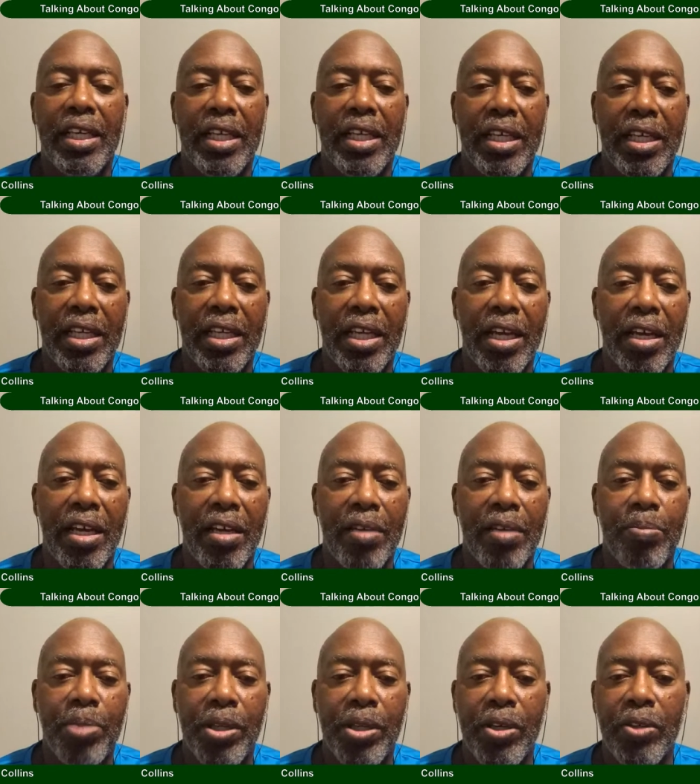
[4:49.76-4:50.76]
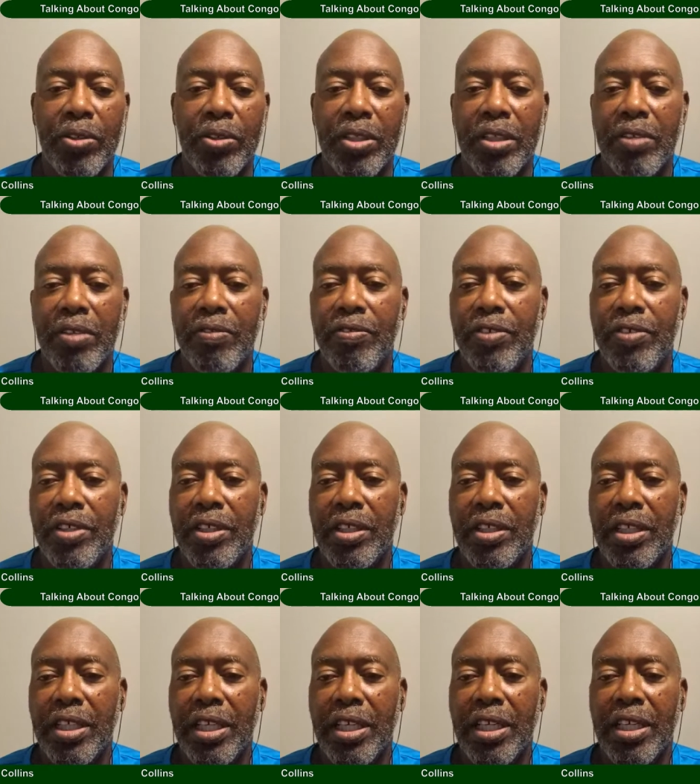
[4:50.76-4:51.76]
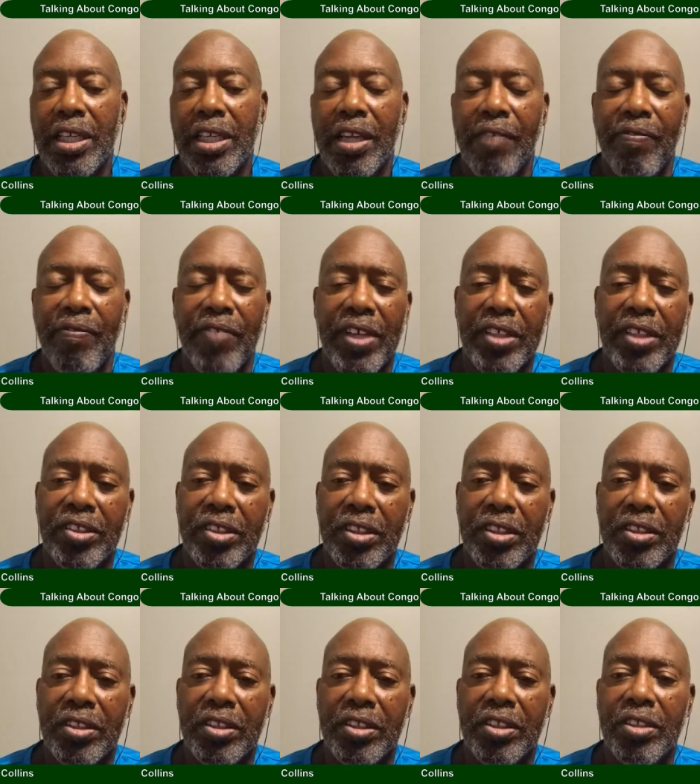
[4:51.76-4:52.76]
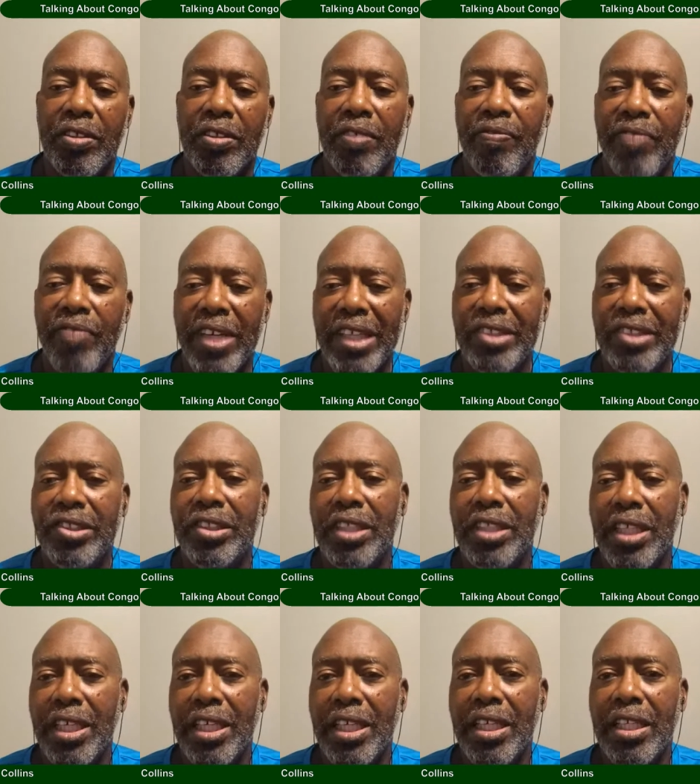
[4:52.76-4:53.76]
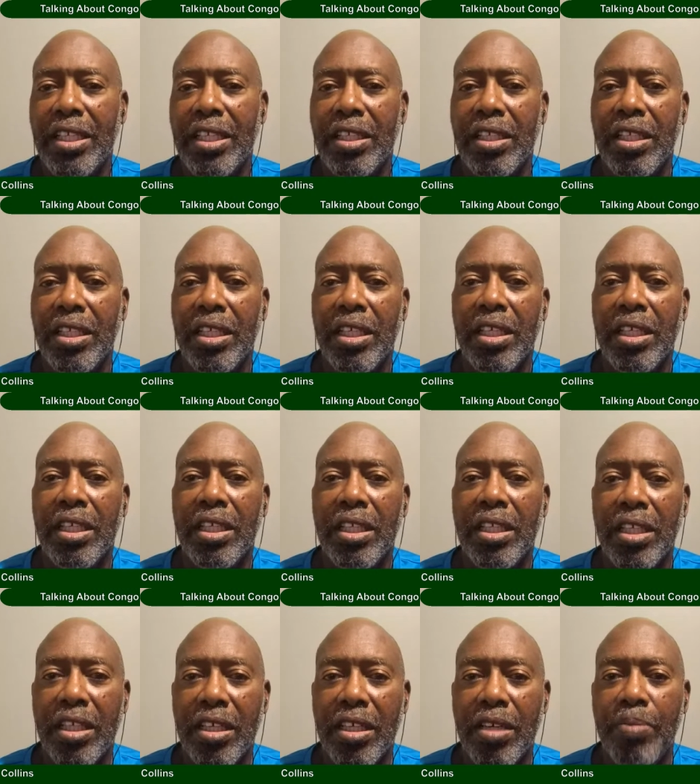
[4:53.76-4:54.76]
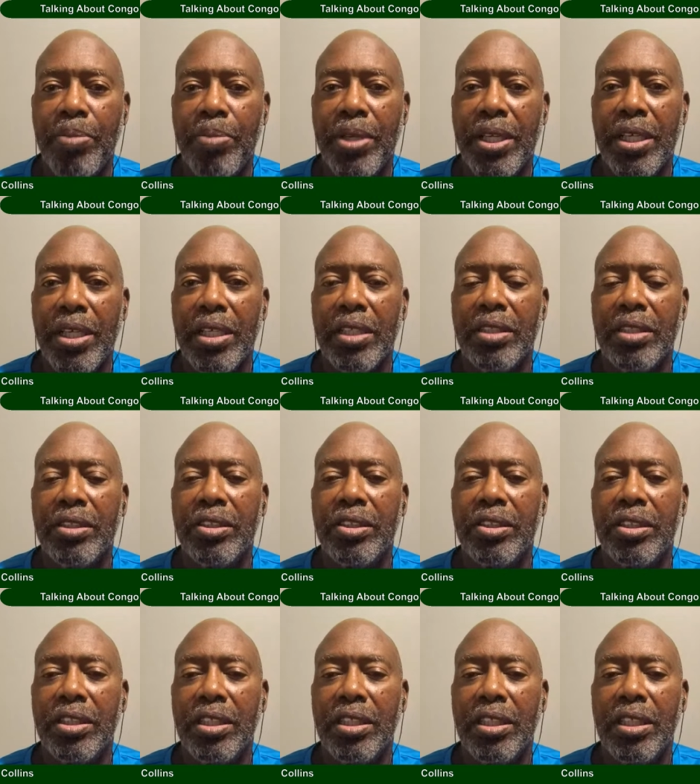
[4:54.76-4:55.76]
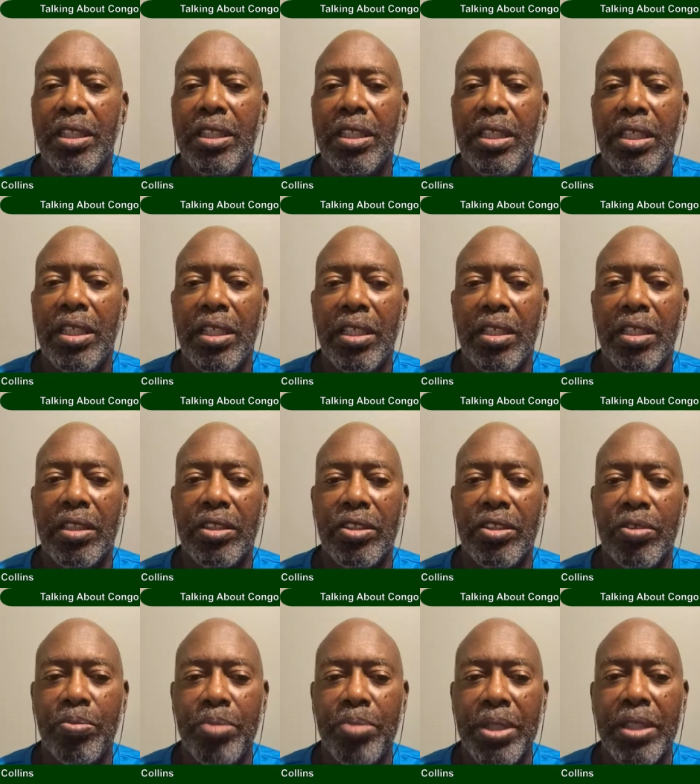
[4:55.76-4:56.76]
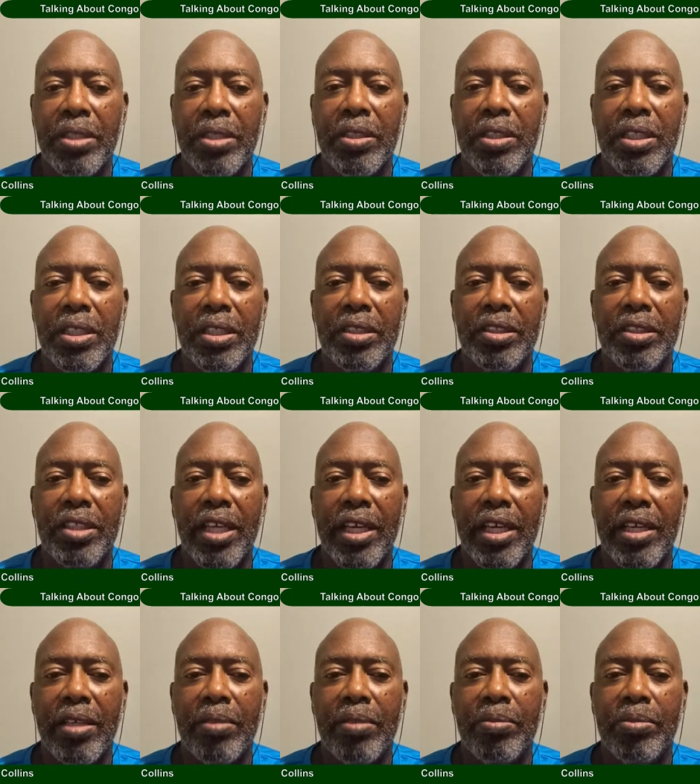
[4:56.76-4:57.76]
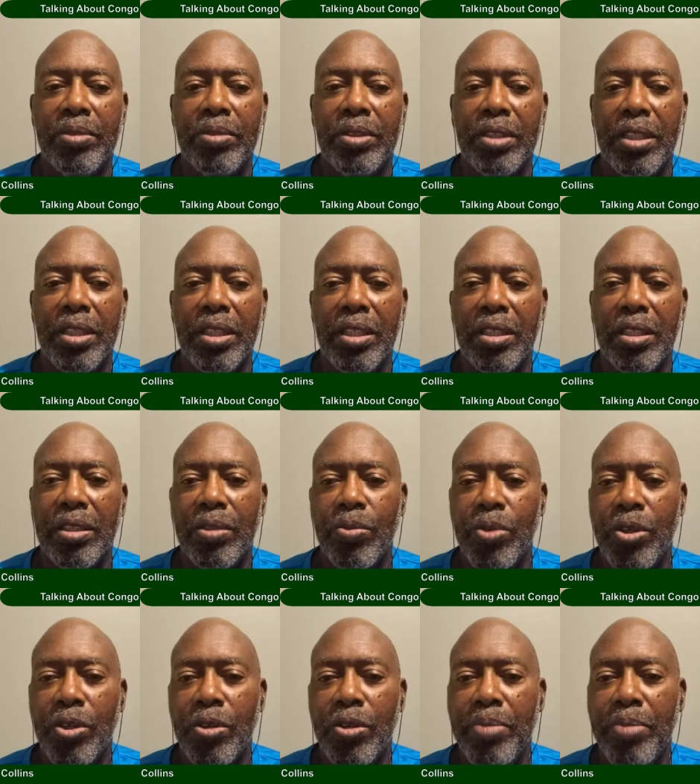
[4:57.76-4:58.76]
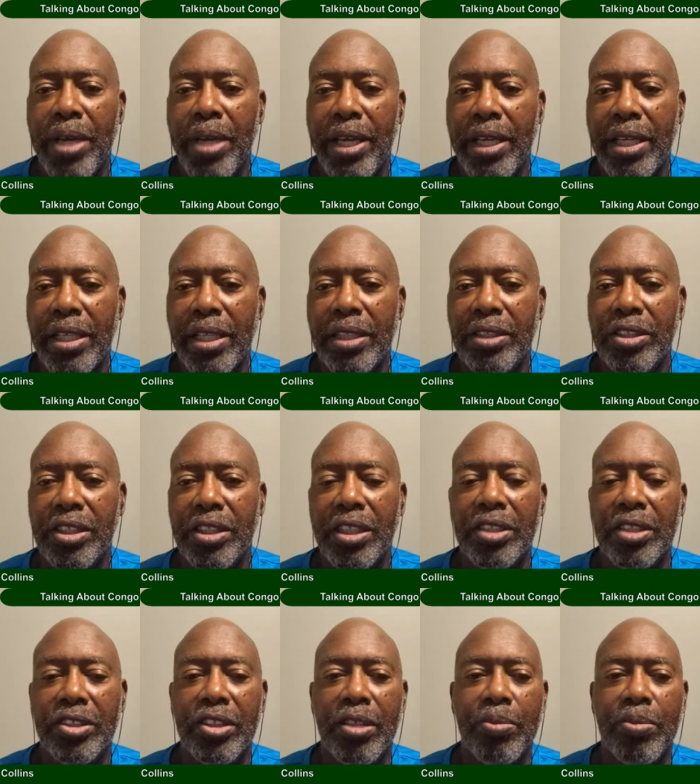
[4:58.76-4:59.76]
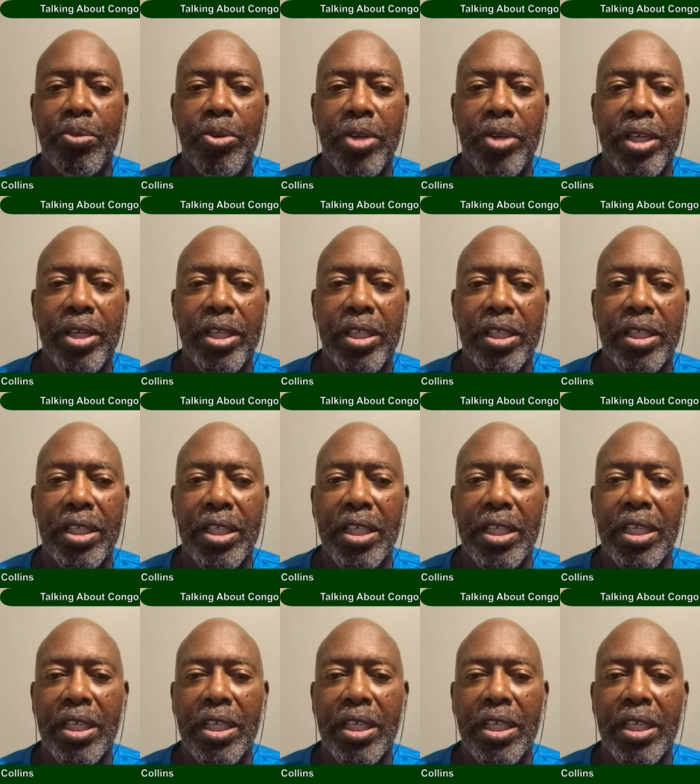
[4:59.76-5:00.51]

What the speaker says: And I applaud them for getting investors to invest in the companies to build these dams. The World Bank has just upgraded